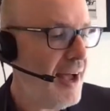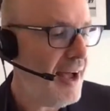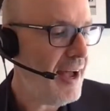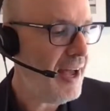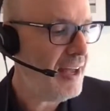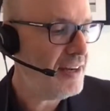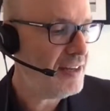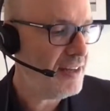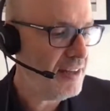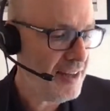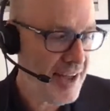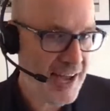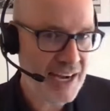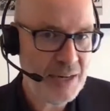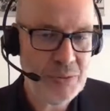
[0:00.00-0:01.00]
and
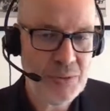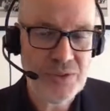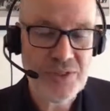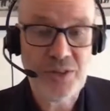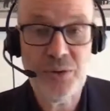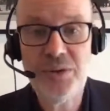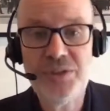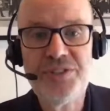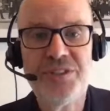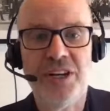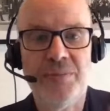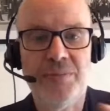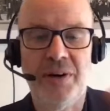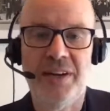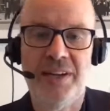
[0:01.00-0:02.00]
animals. And
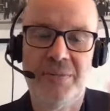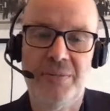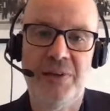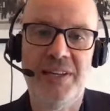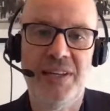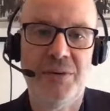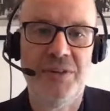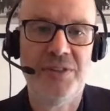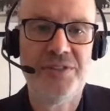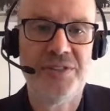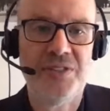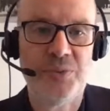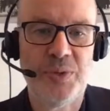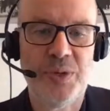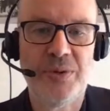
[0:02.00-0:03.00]
also, by complete
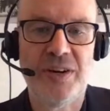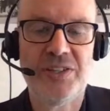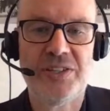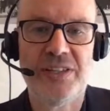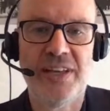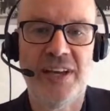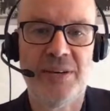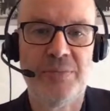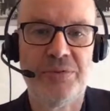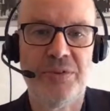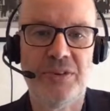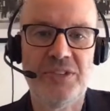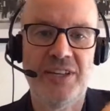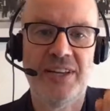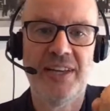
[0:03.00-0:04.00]
coincidence, we had a
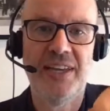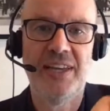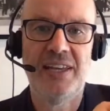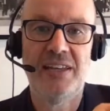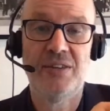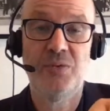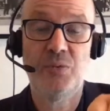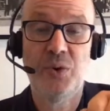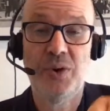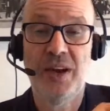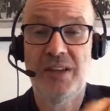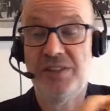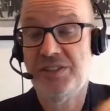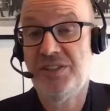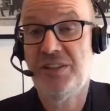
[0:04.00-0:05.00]
project in
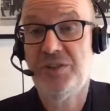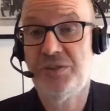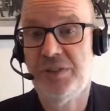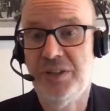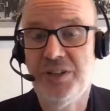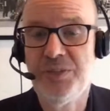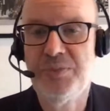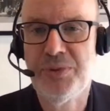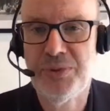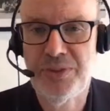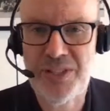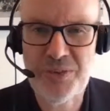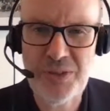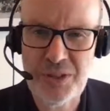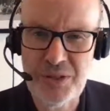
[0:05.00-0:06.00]
Wuhan Central Hospital.
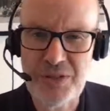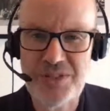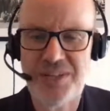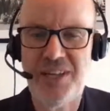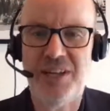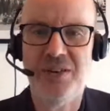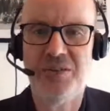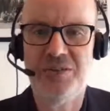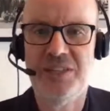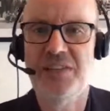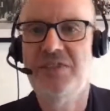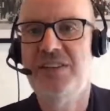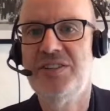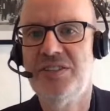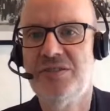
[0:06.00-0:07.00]
That's what you'd have seen on your
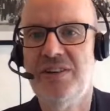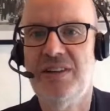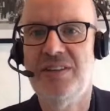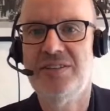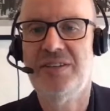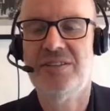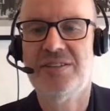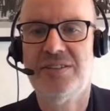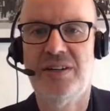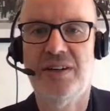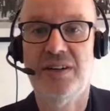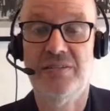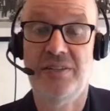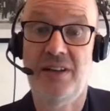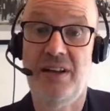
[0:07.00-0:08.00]
TV screens at the
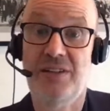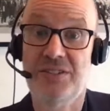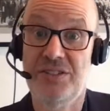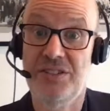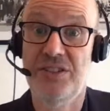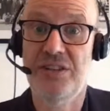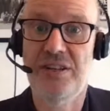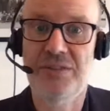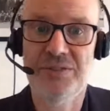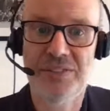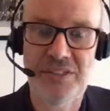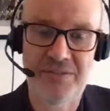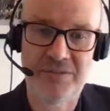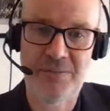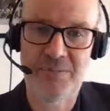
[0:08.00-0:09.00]
start of last year. It was
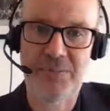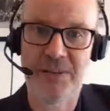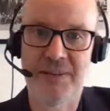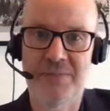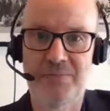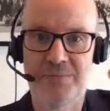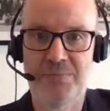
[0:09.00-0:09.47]
kind of